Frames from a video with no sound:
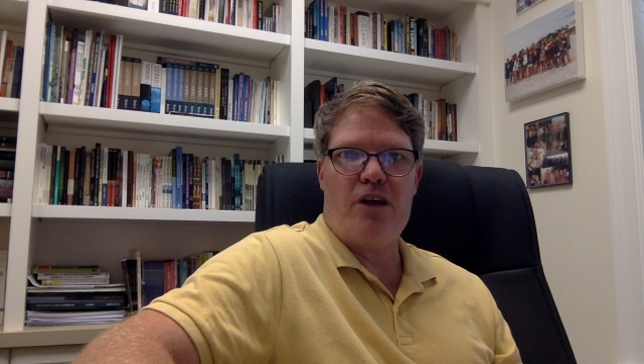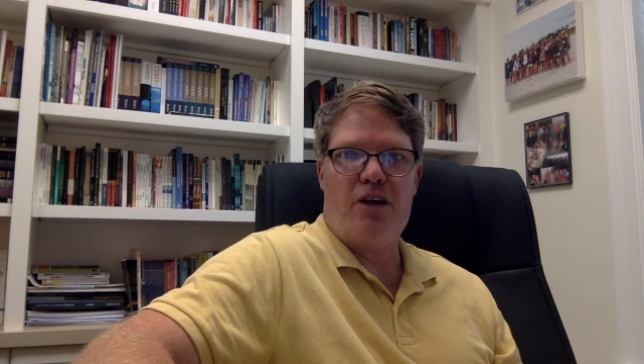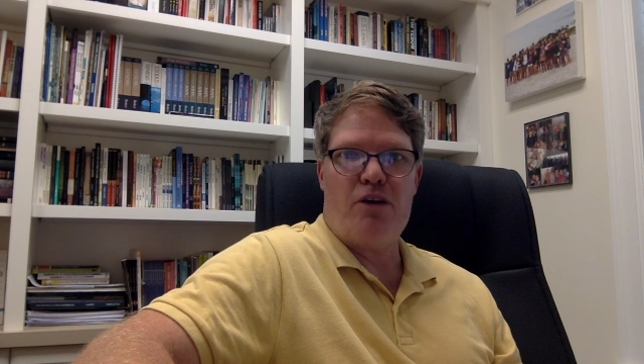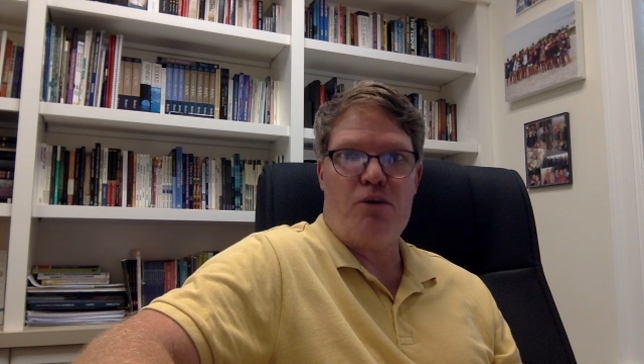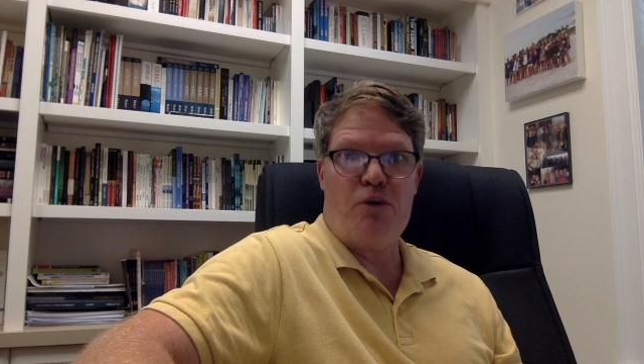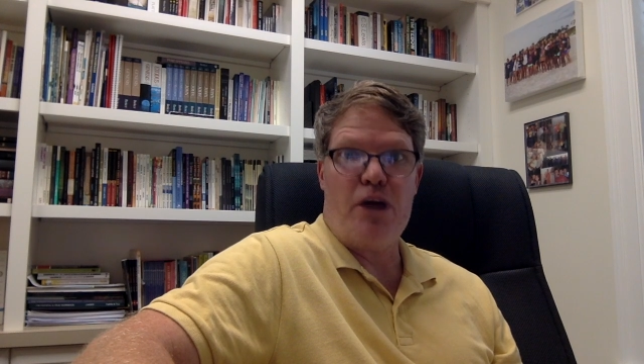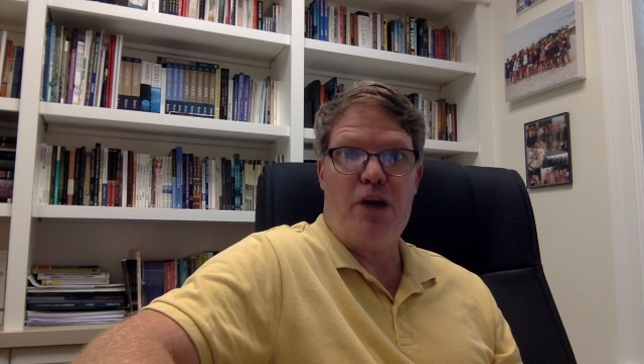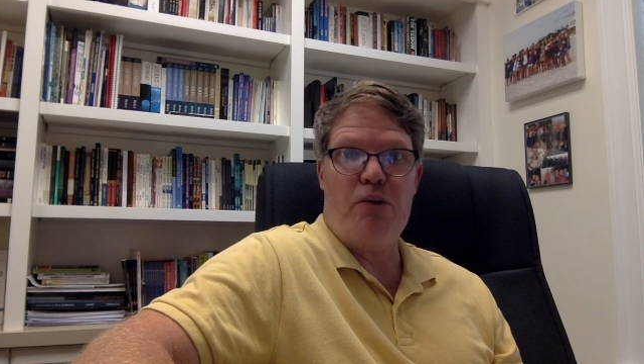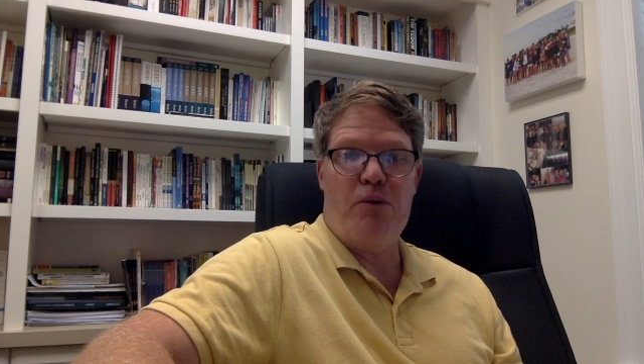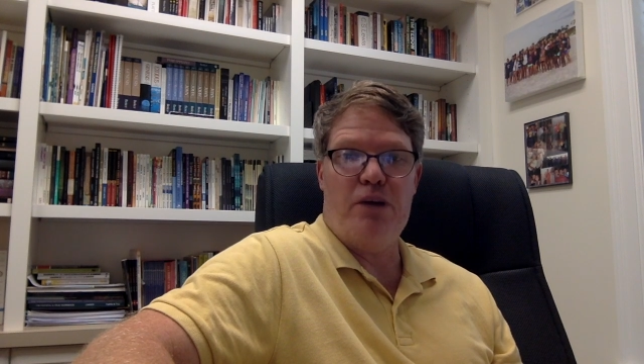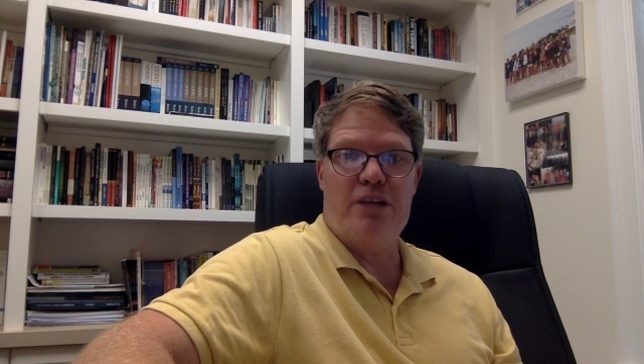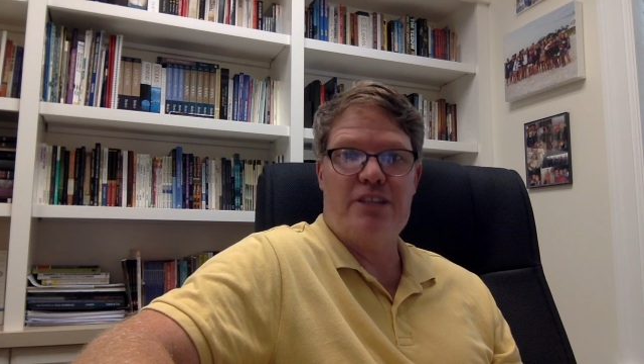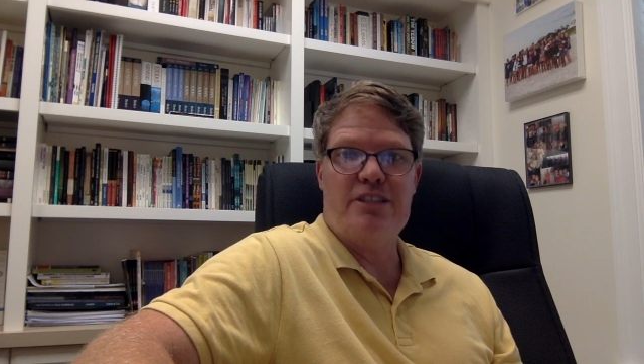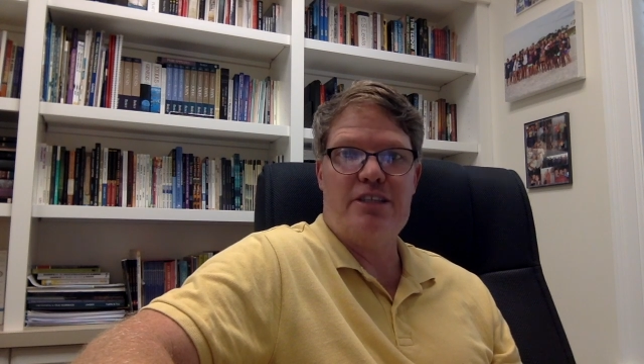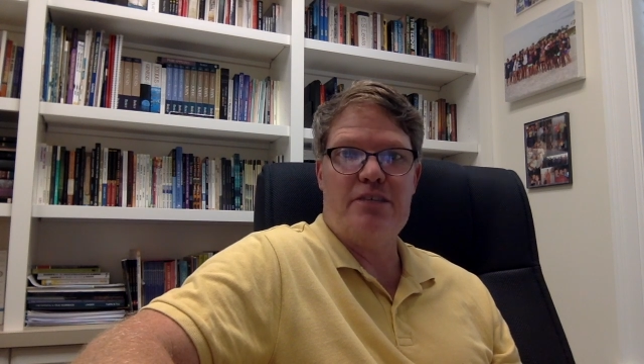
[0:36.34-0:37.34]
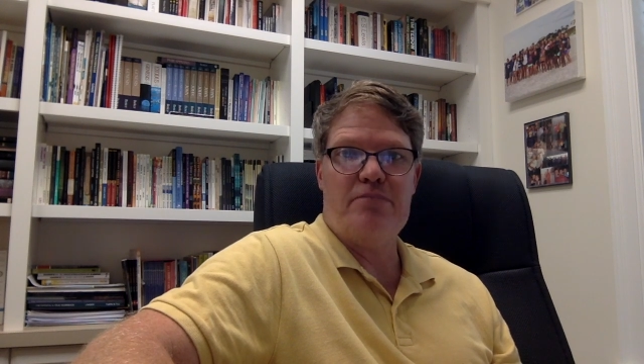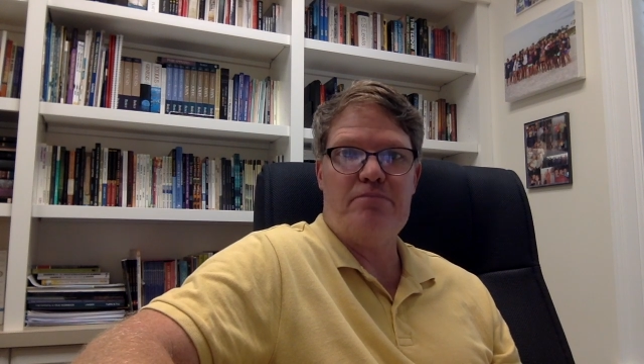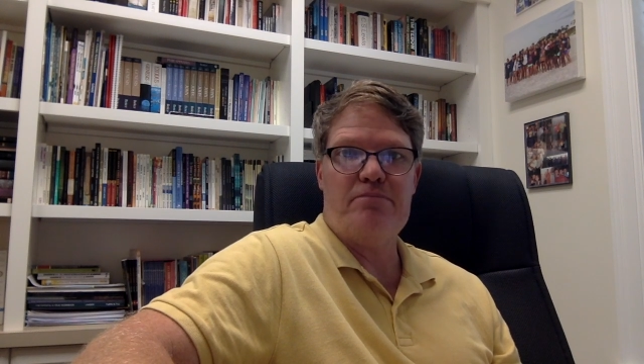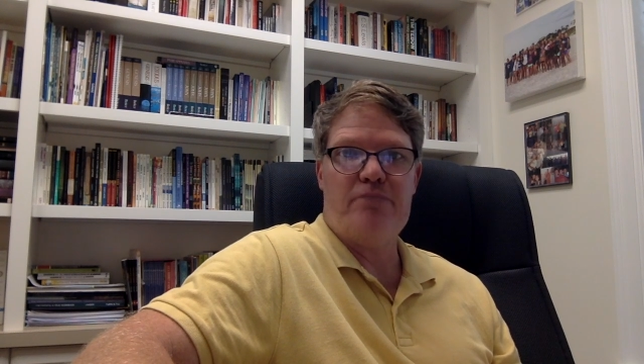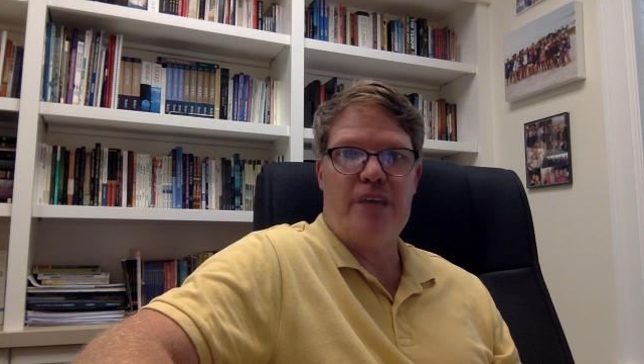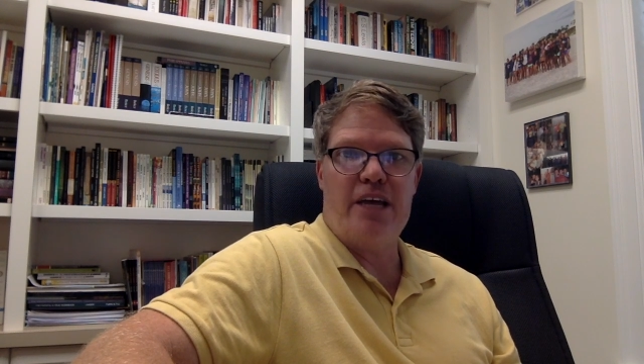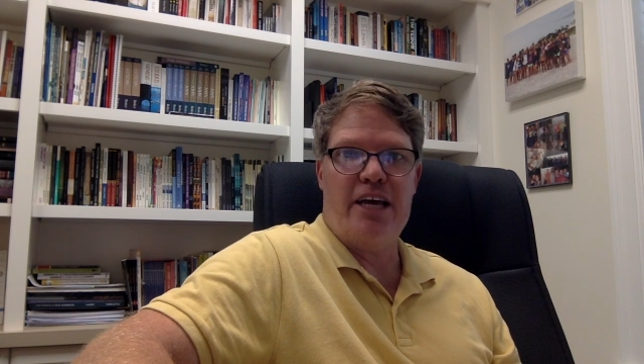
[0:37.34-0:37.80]
great wisdom
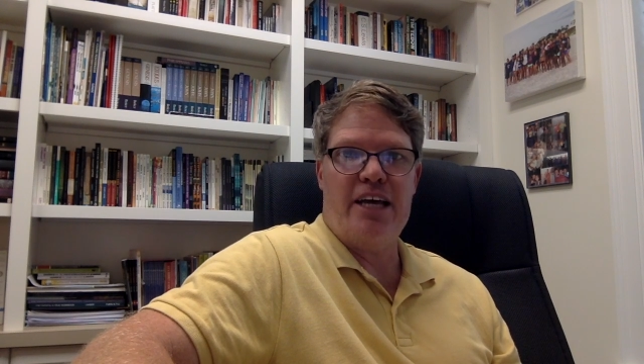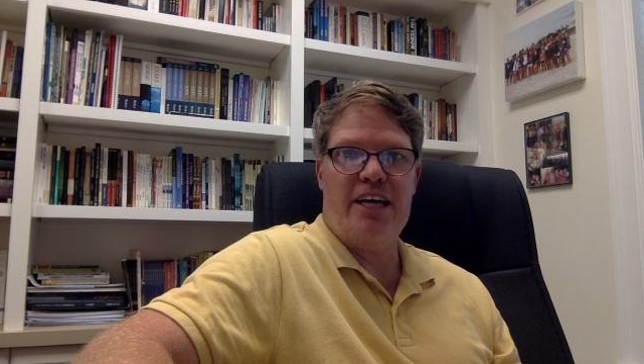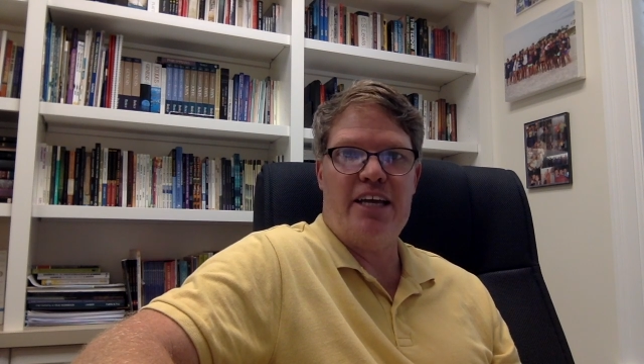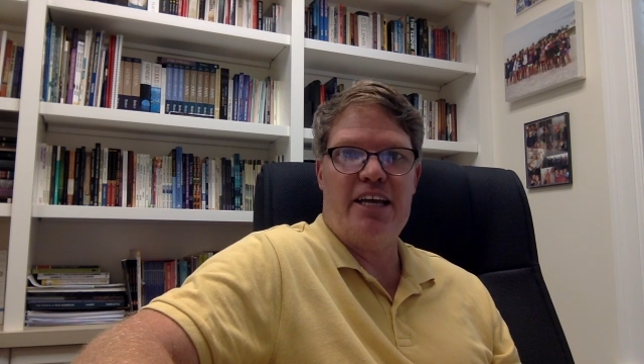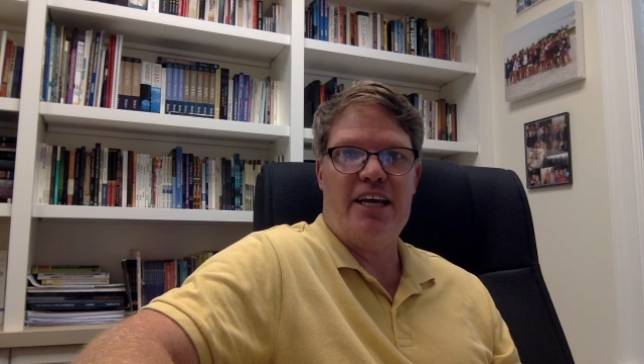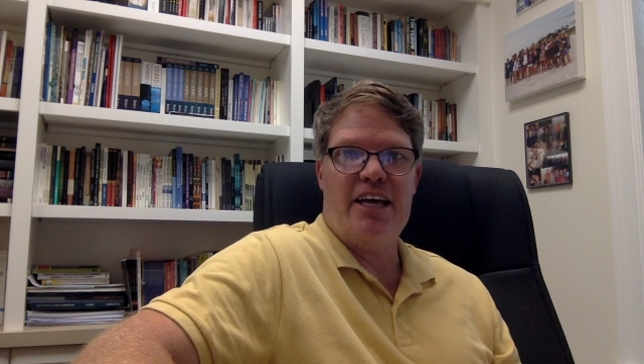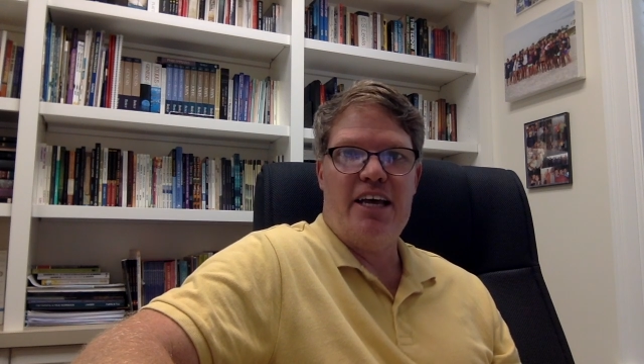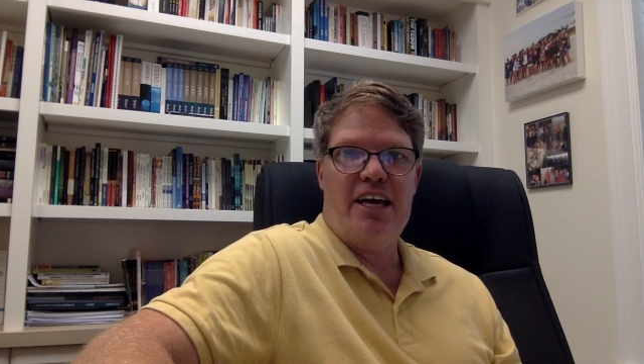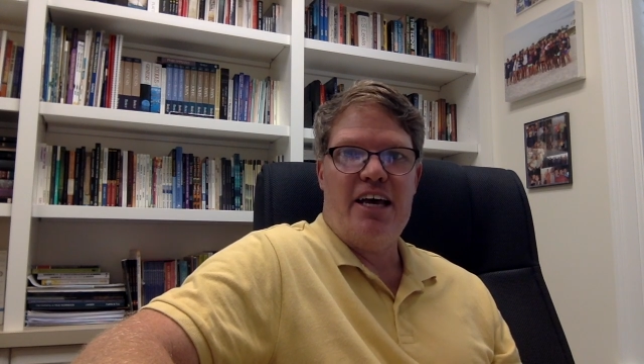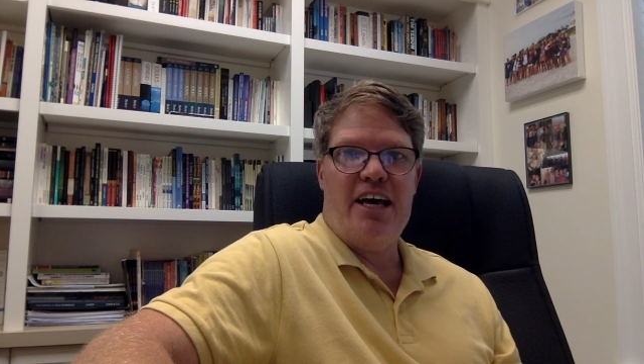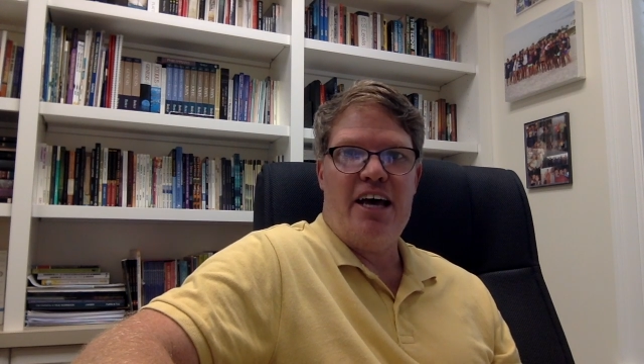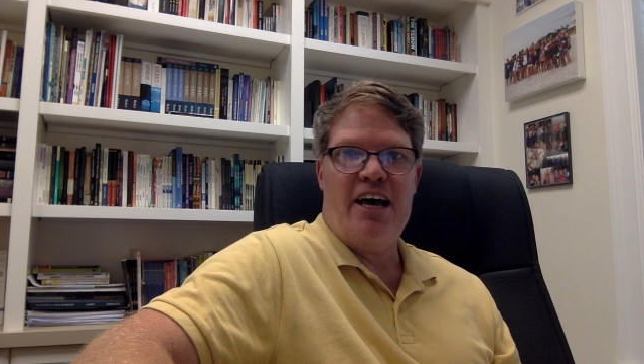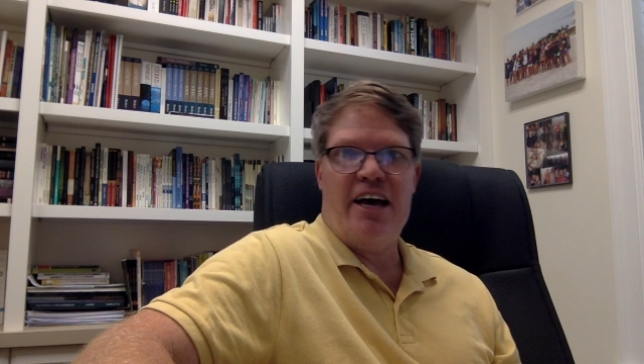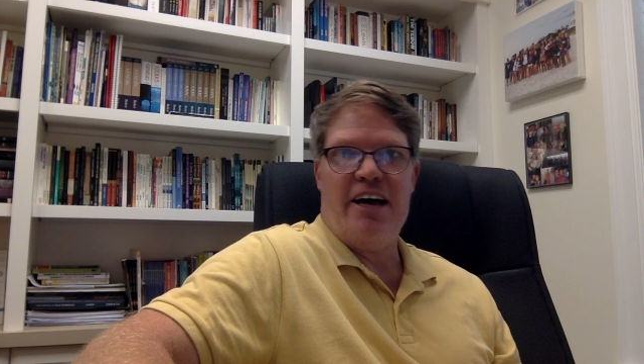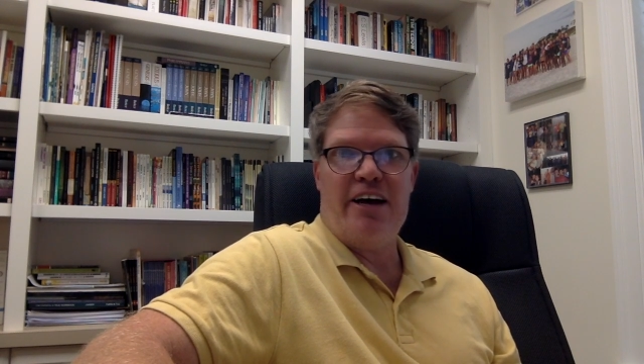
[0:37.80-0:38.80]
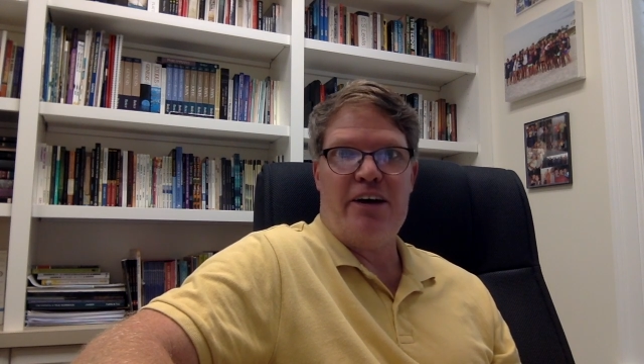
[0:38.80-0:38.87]
and uh,